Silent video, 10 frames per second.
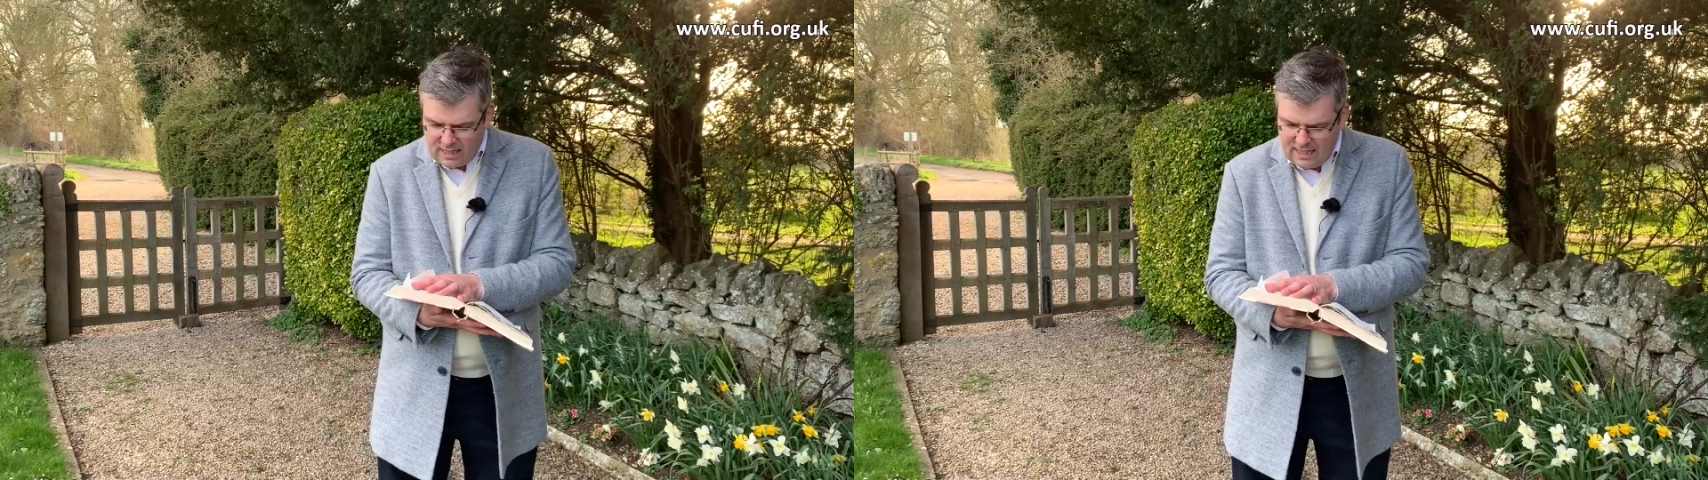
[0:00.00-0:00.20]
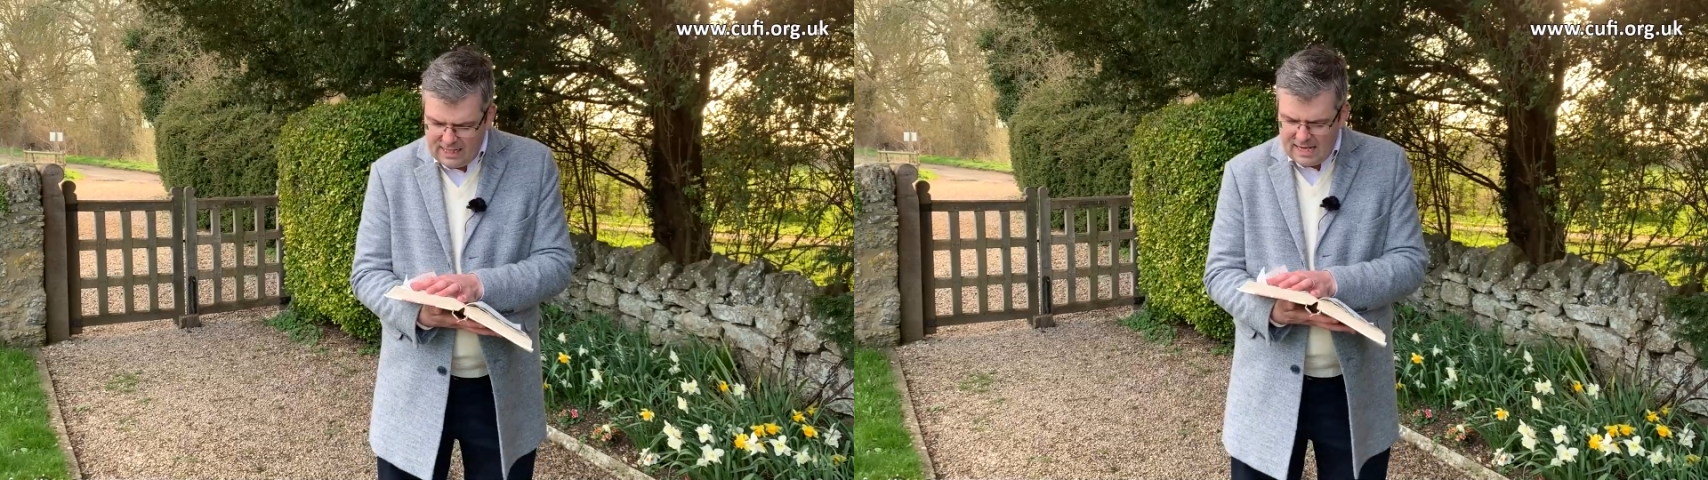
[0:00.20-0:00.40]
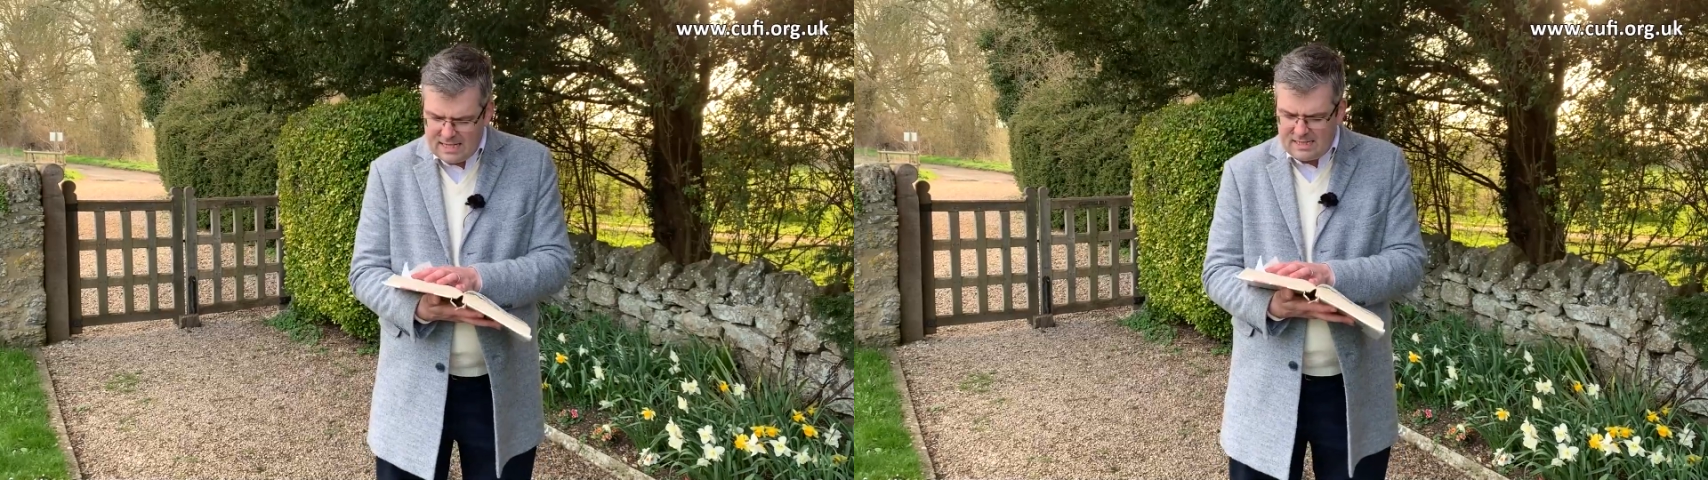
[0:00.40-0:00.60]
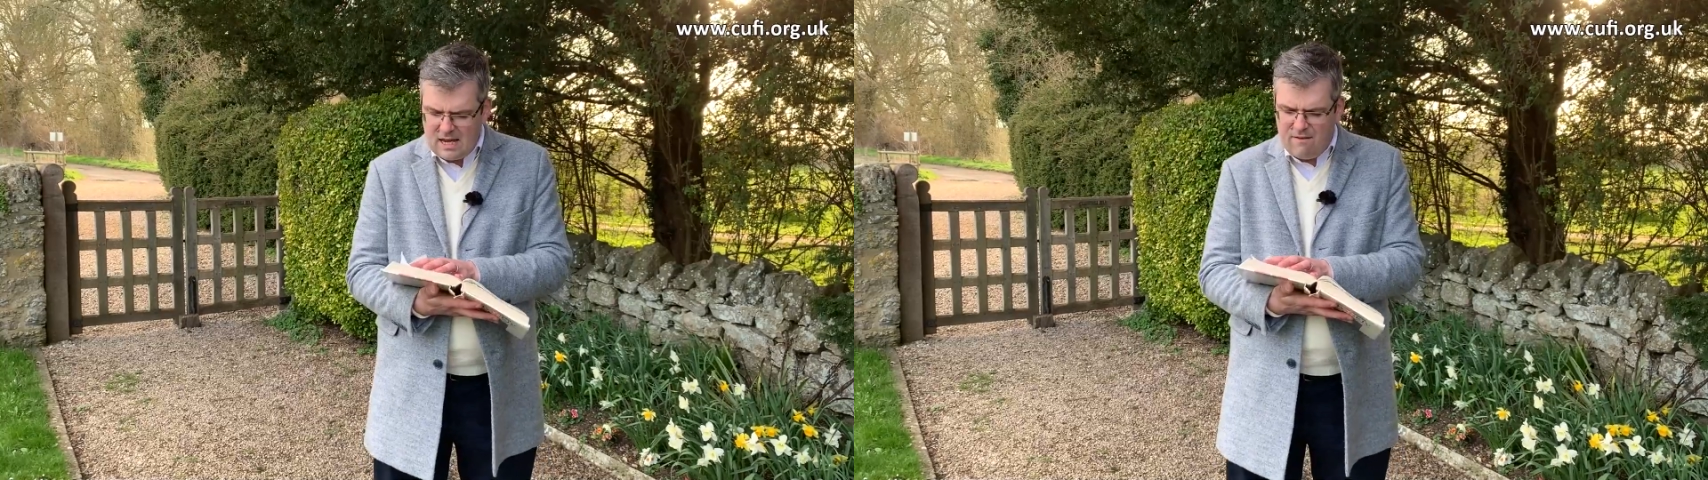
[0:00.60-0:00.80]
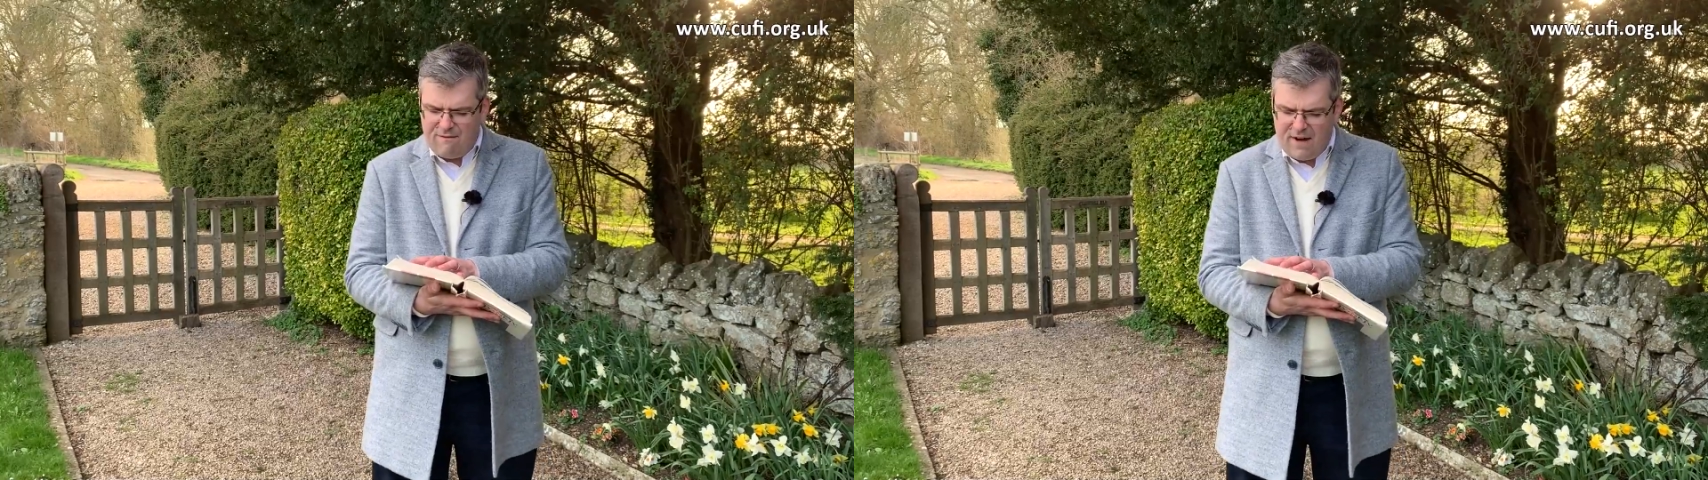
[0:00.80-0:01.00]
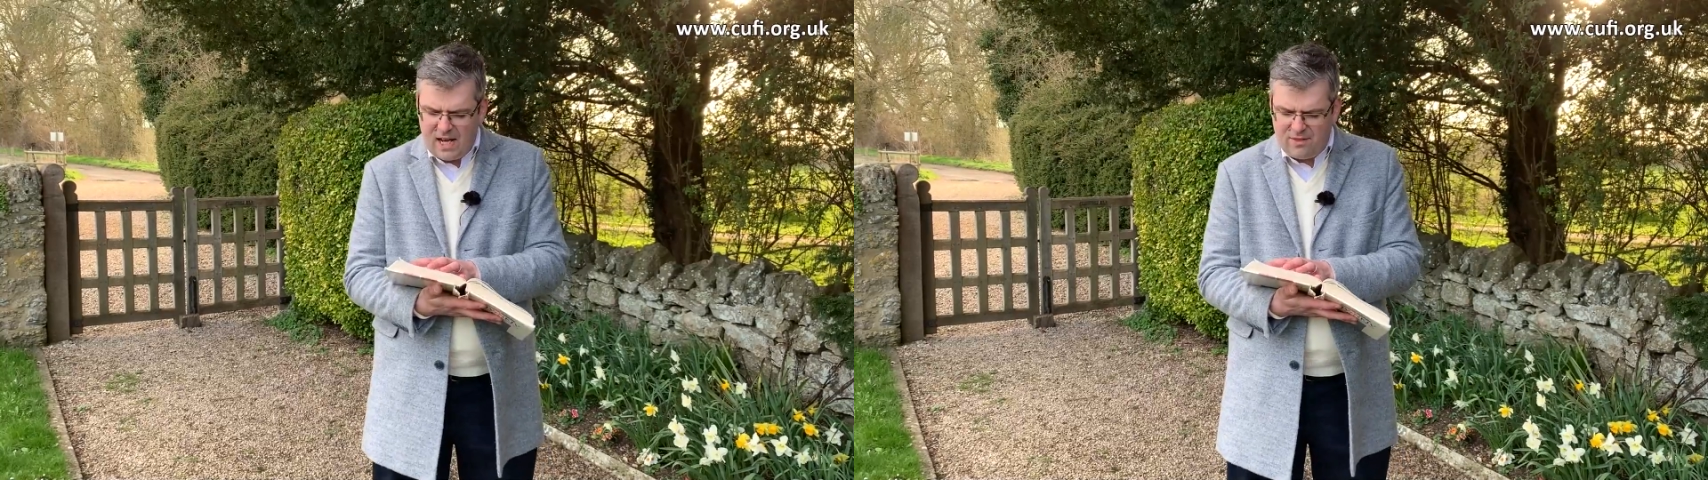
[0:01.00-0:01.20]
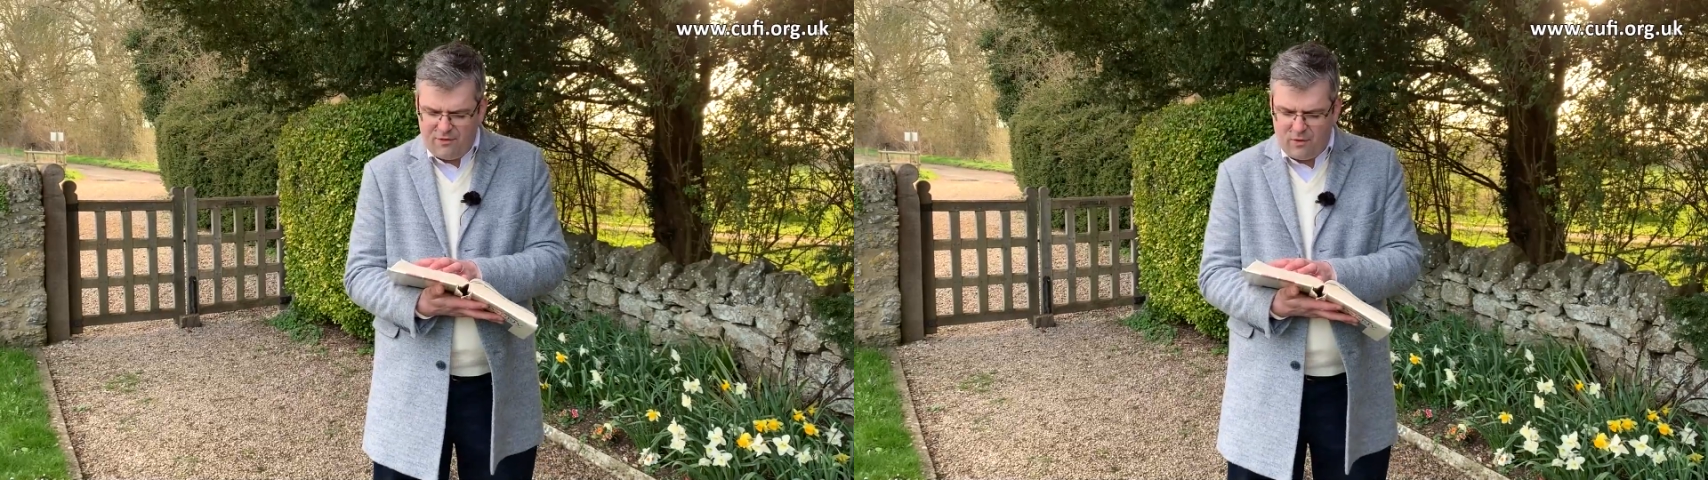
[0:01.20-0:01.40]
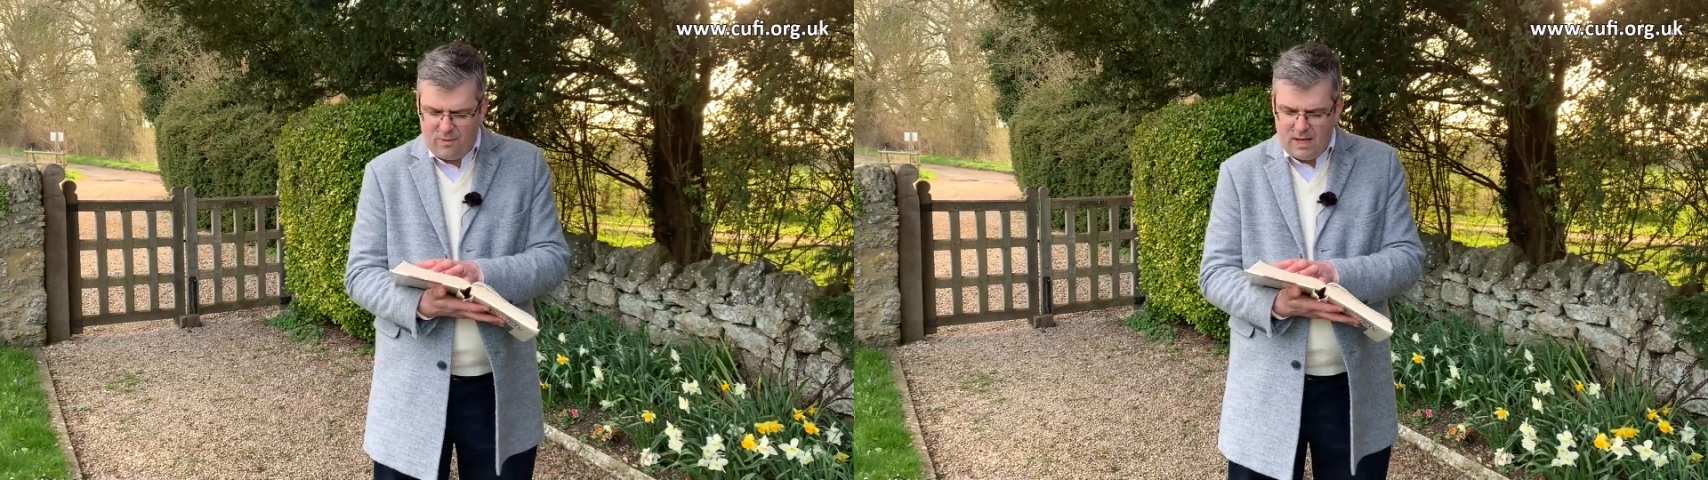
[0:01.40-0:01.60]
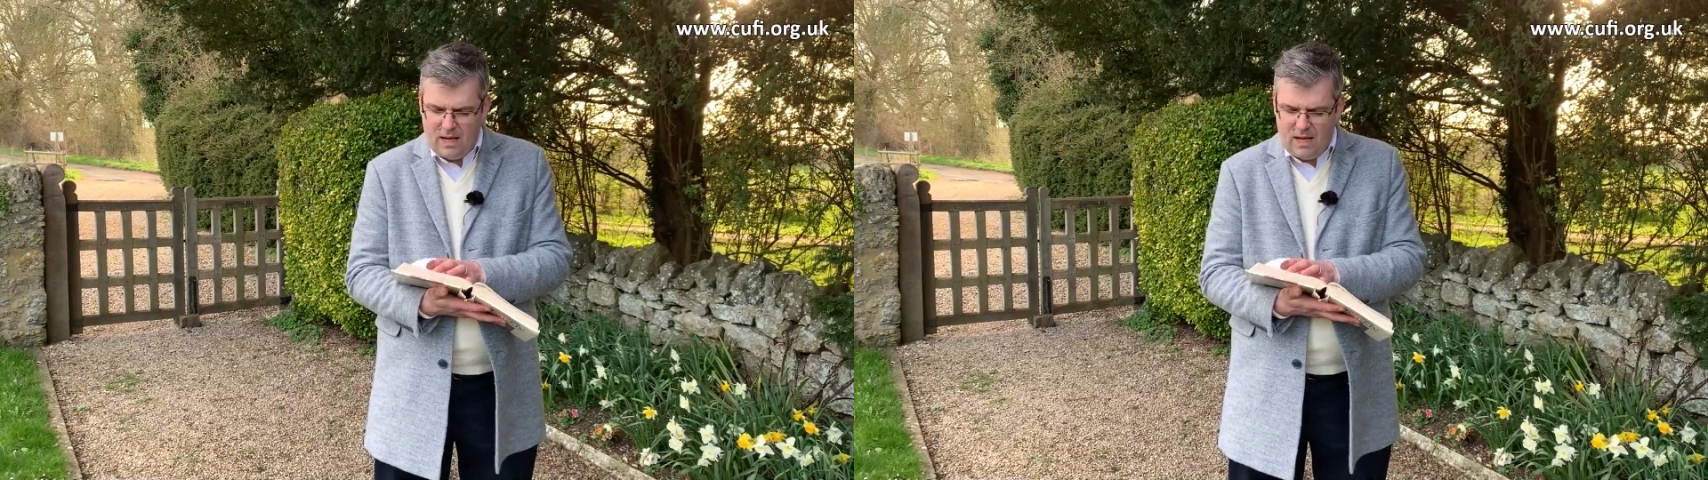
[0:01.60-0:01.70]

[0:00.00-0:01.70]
he is faithful